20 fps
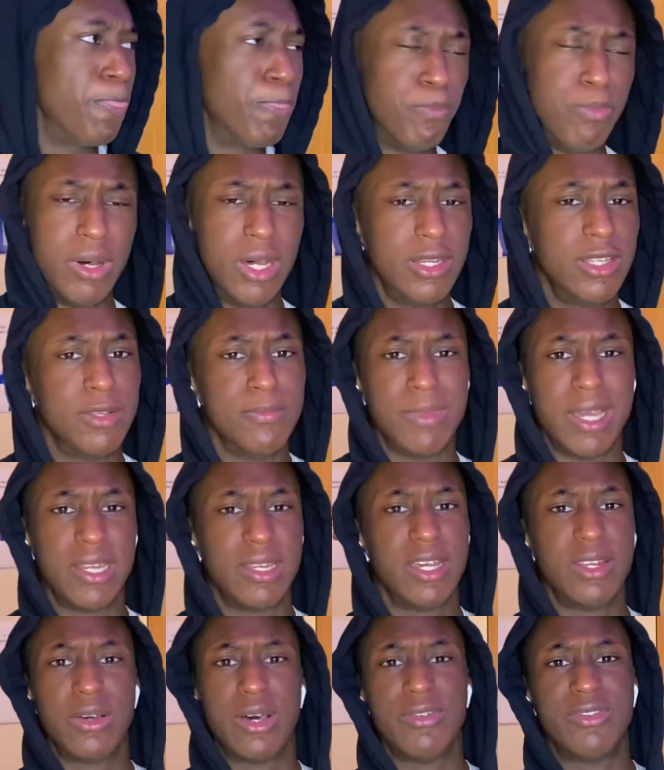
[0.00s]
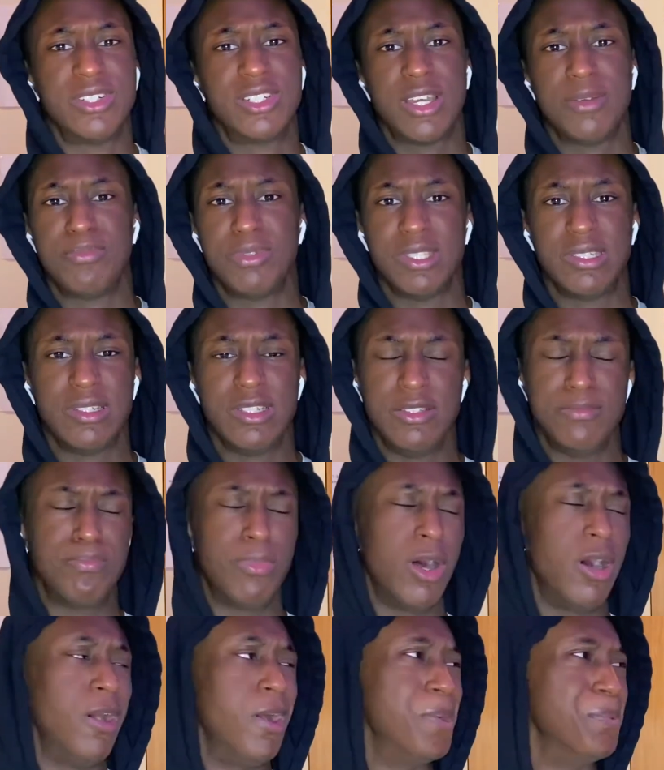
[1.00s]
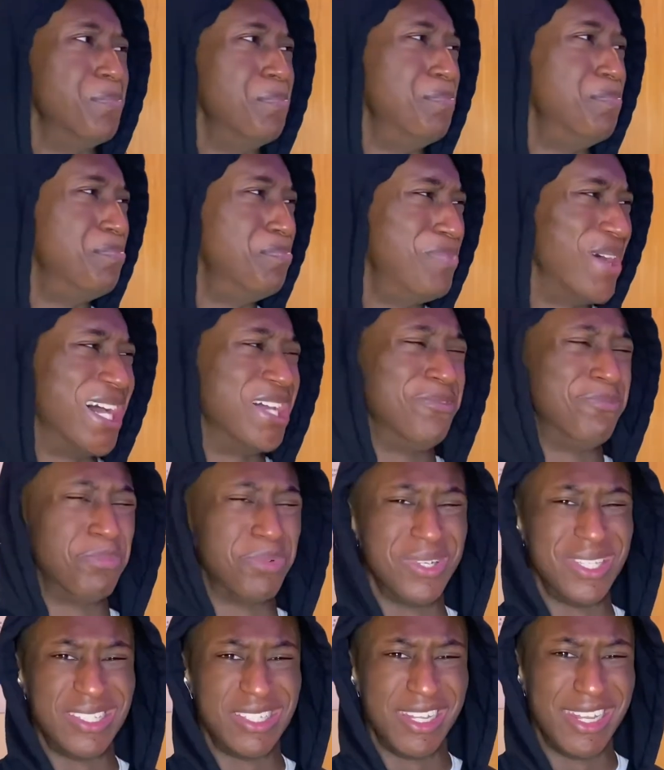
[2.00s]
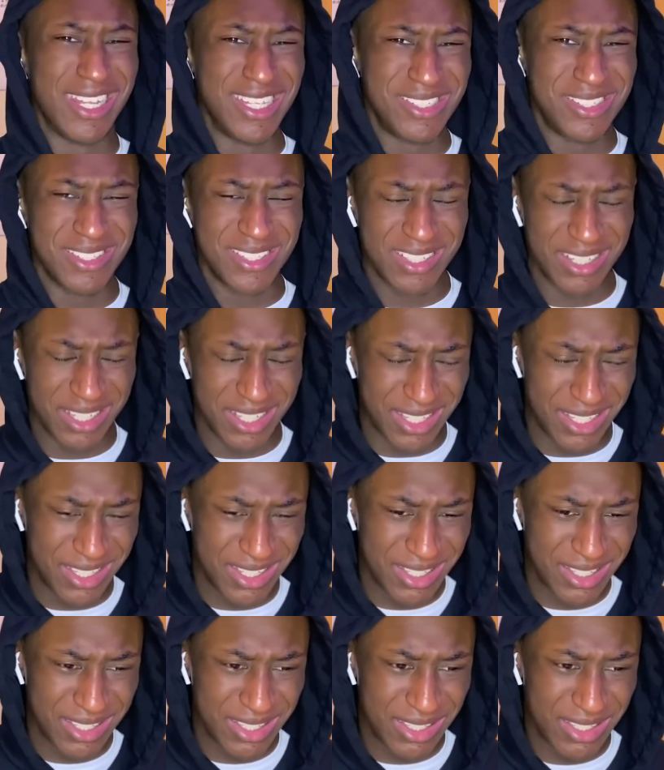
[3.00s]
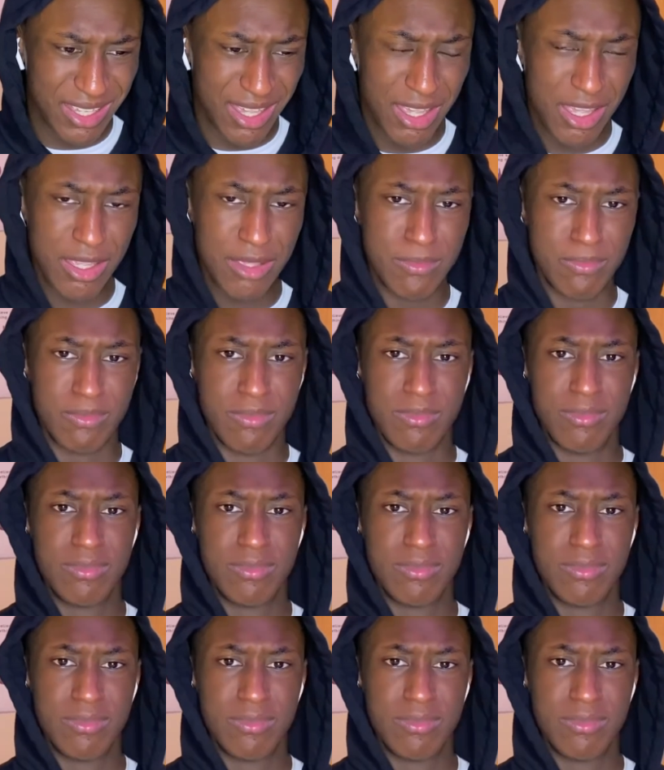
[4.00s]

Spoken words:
But the man that have a Champions League, but are bad boys, legends in the game.